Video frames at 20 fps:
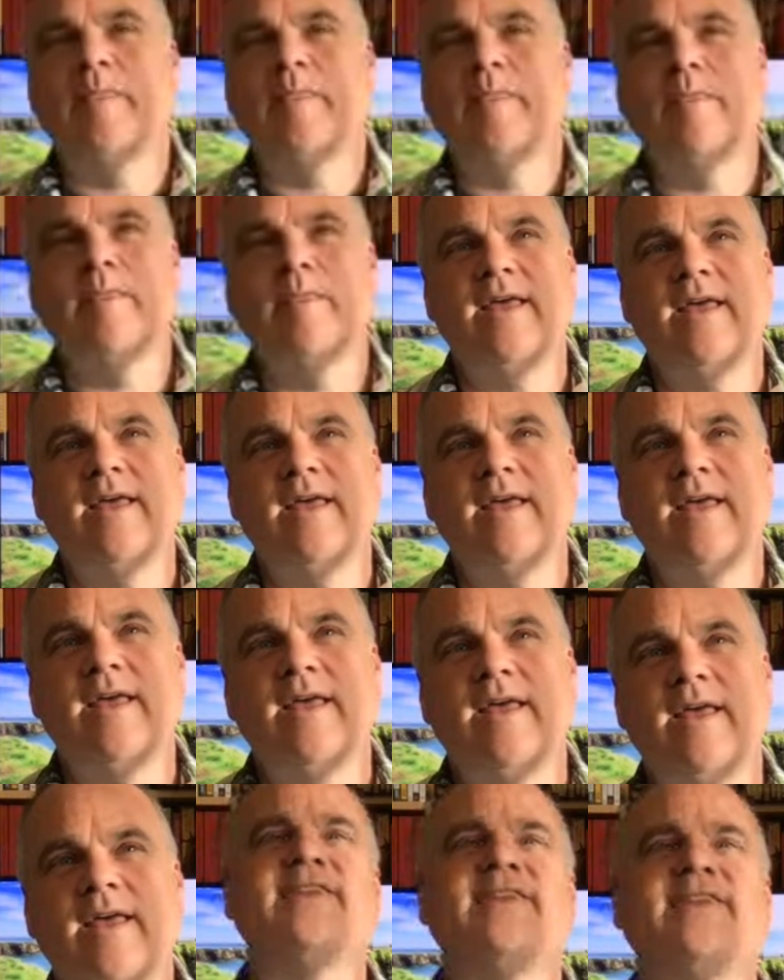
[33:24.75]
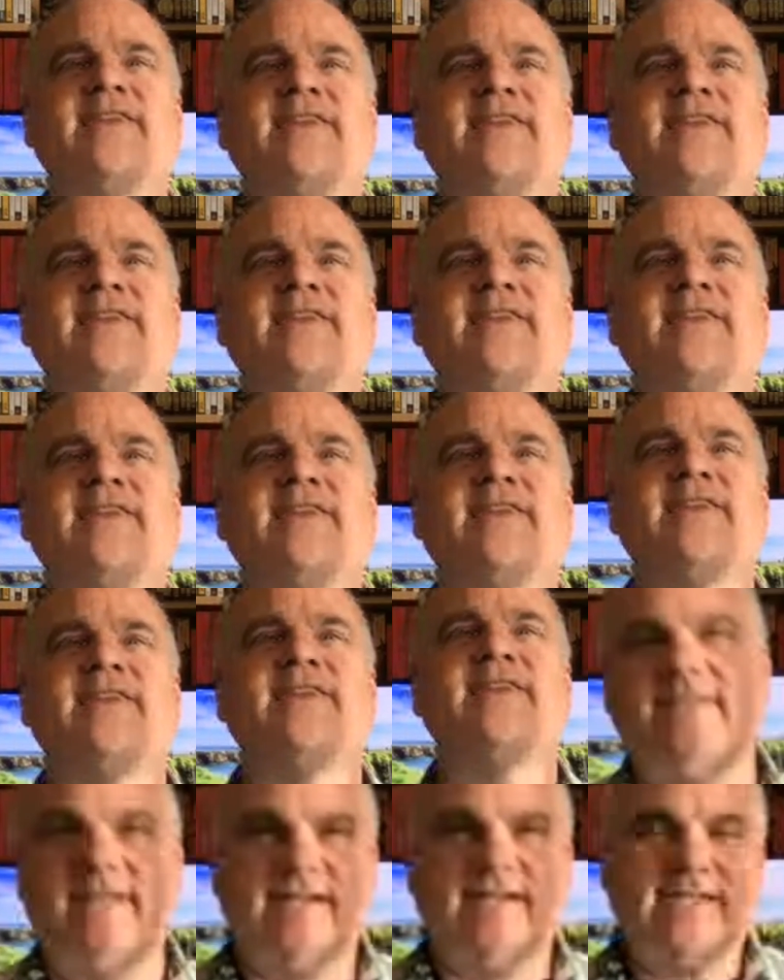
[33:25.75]
it's vector
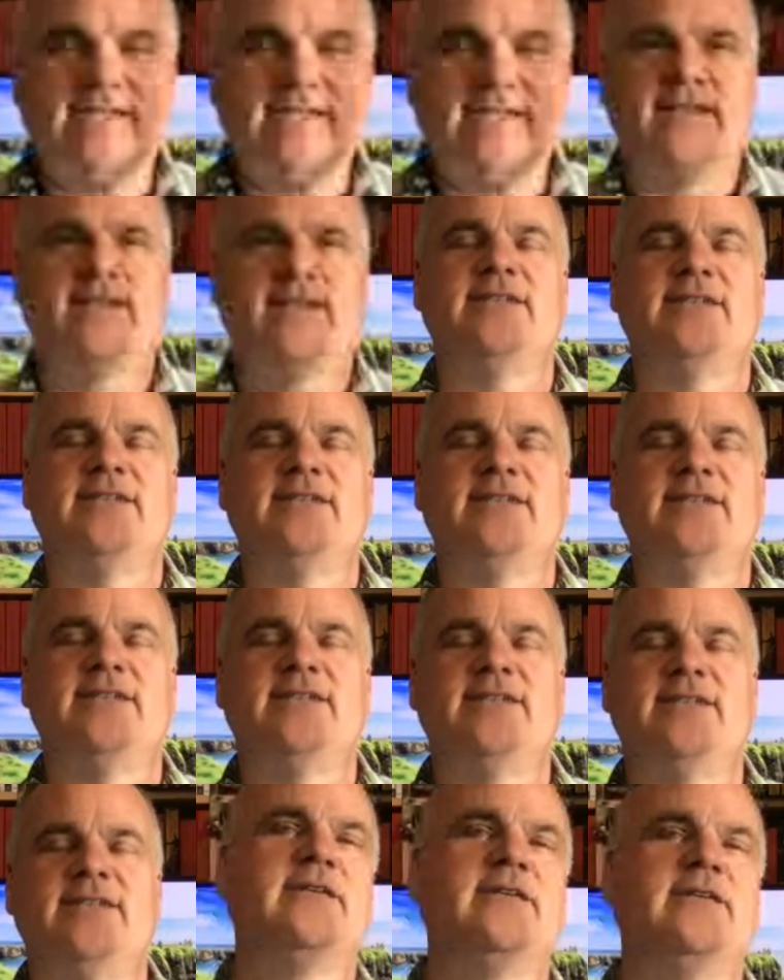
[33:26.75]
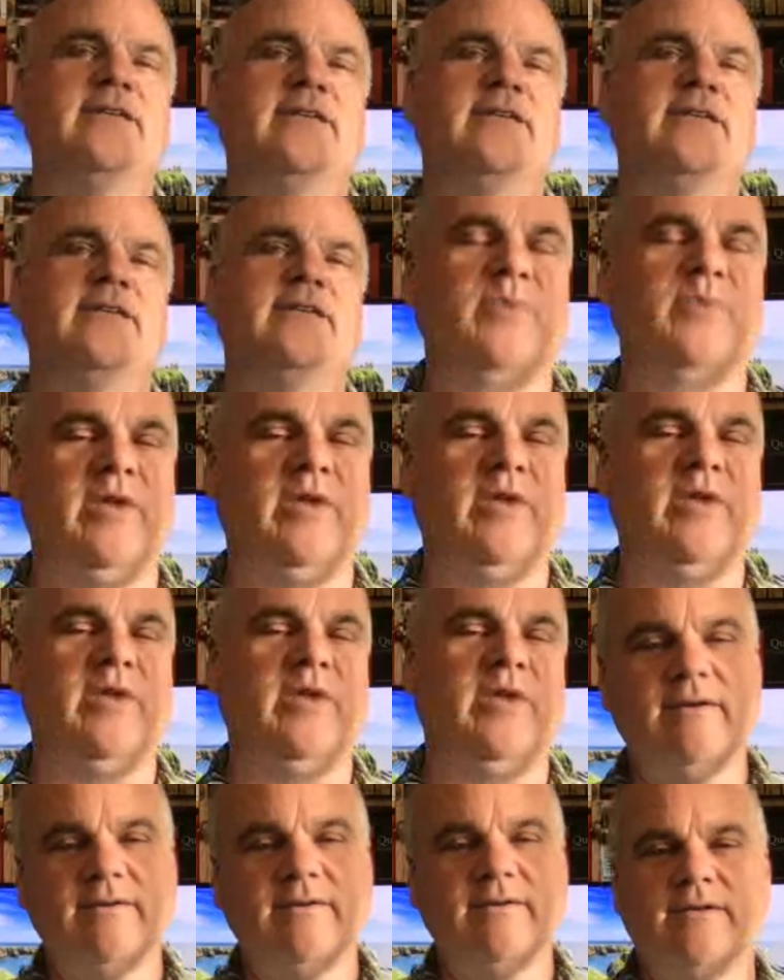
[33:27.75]
mathematics, and it's statistics is really
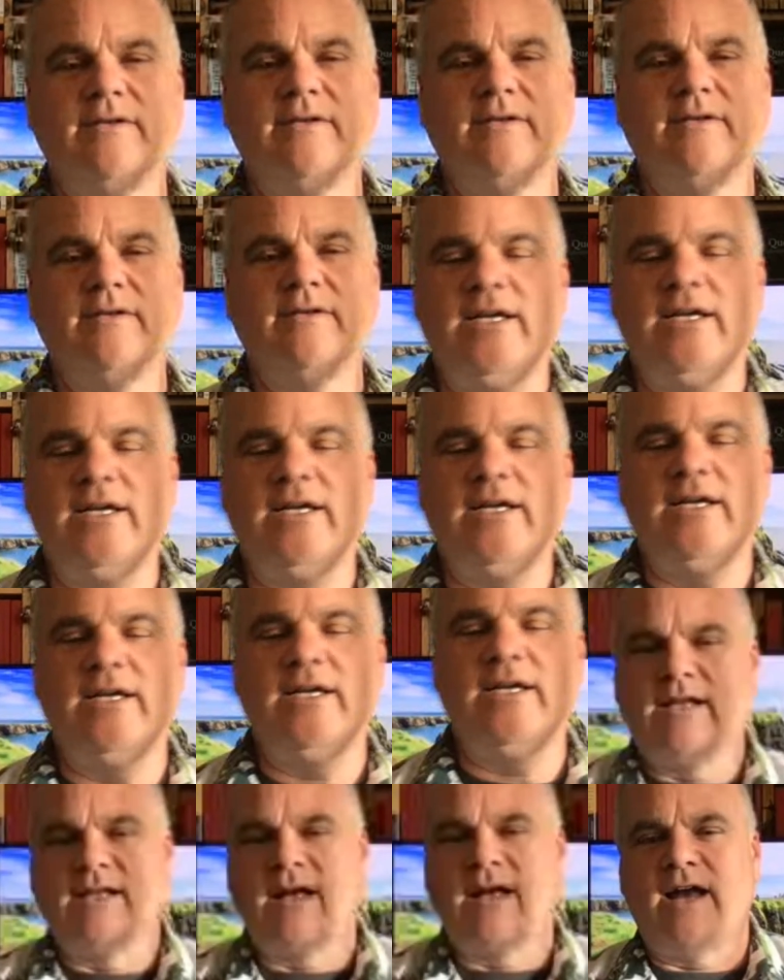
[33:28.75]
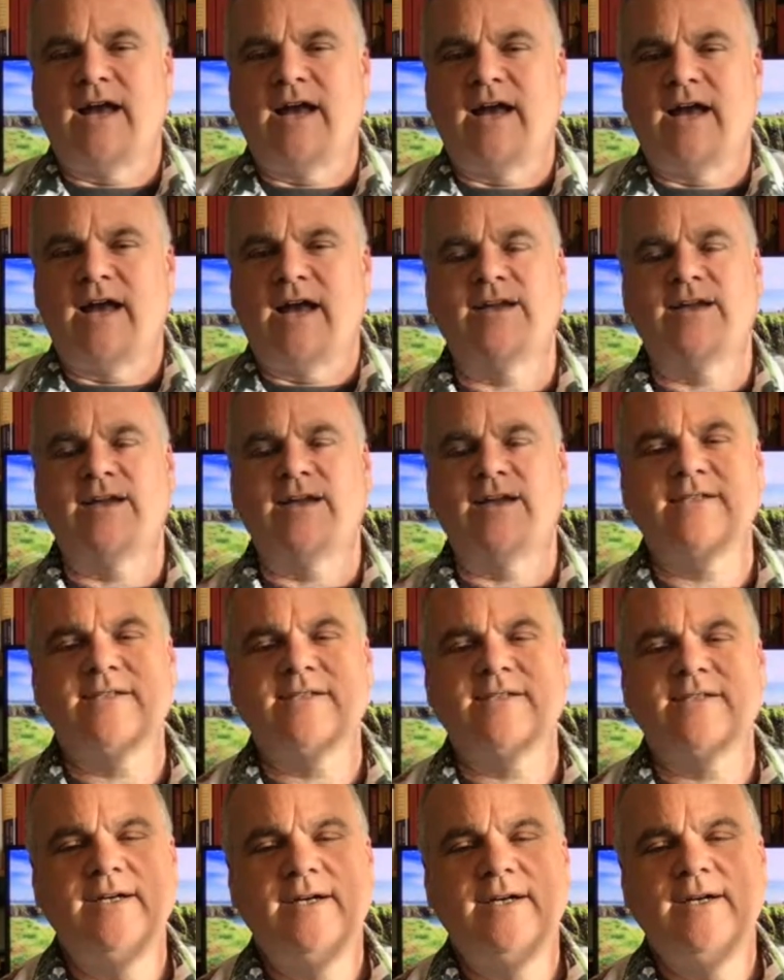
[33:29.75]
a lot of what it is.
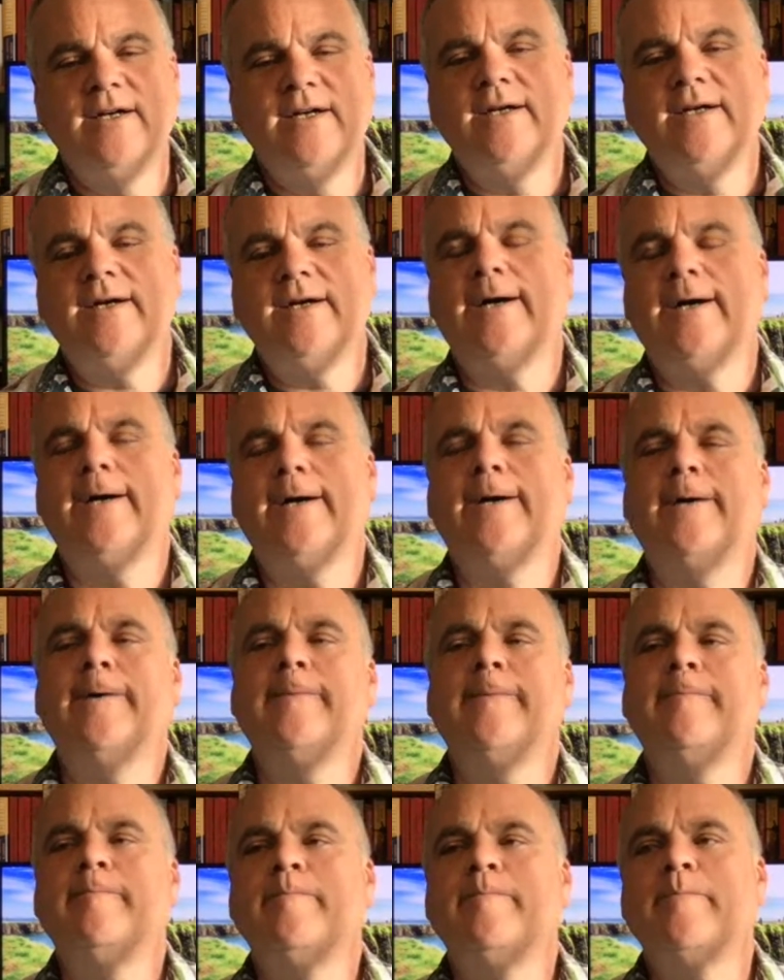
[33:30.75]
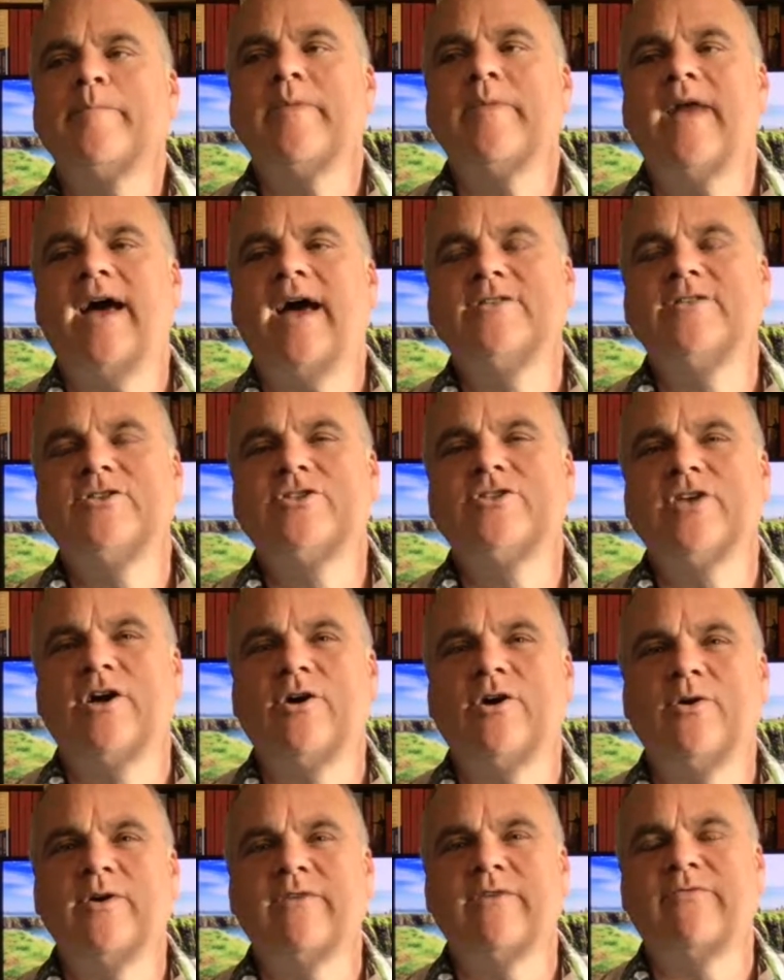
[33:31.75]
And
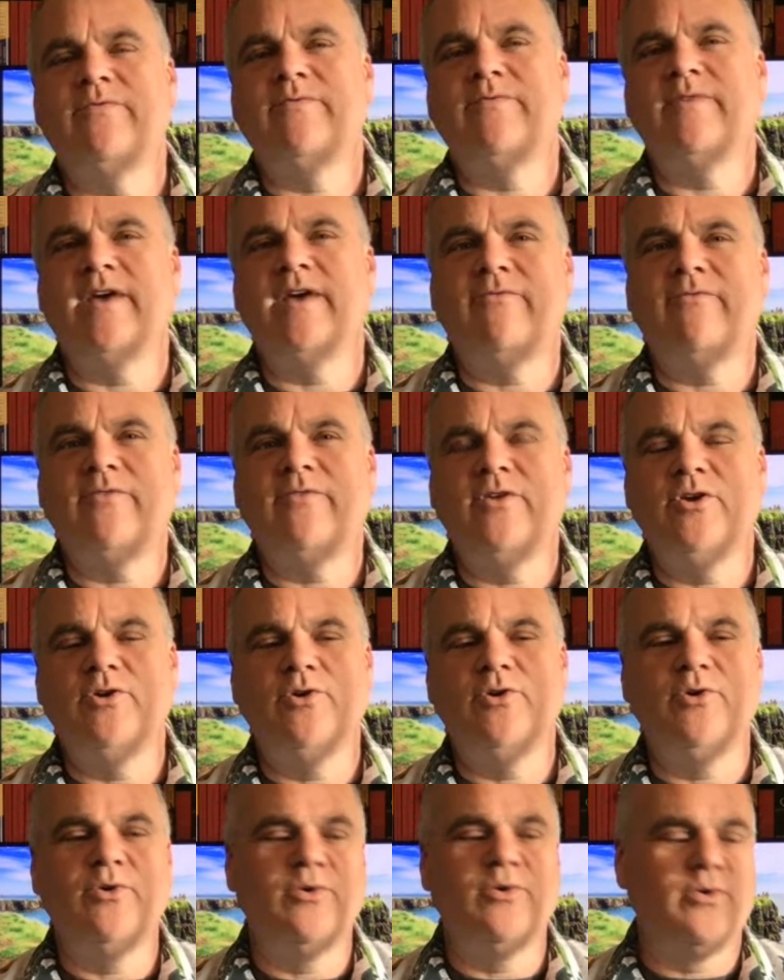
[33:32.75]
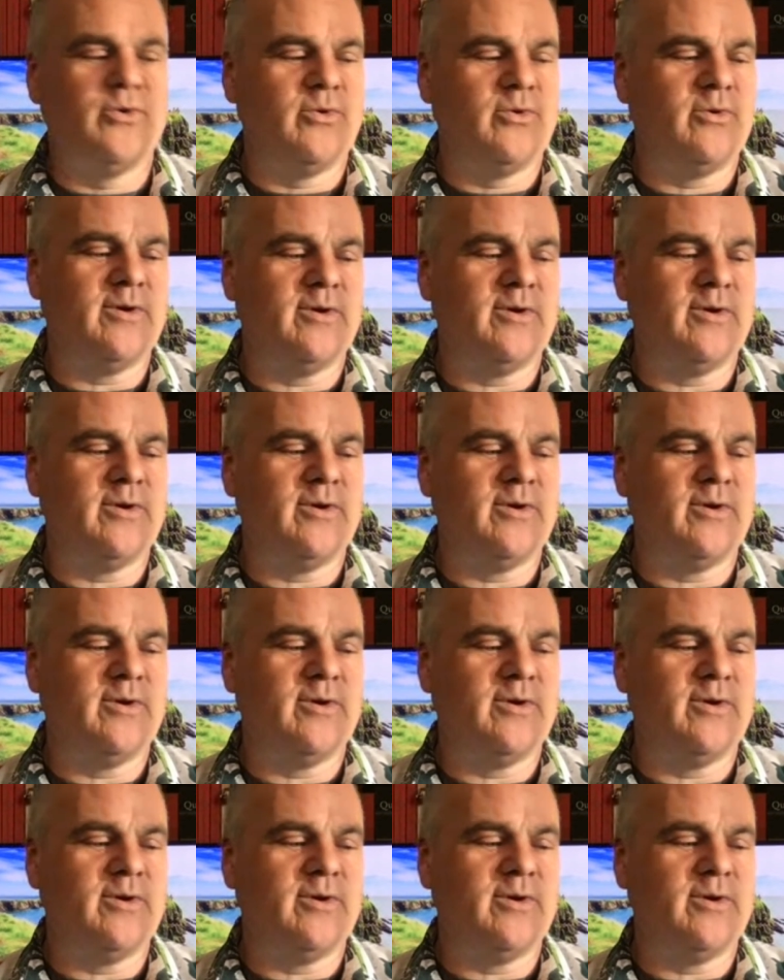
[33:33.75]
so if you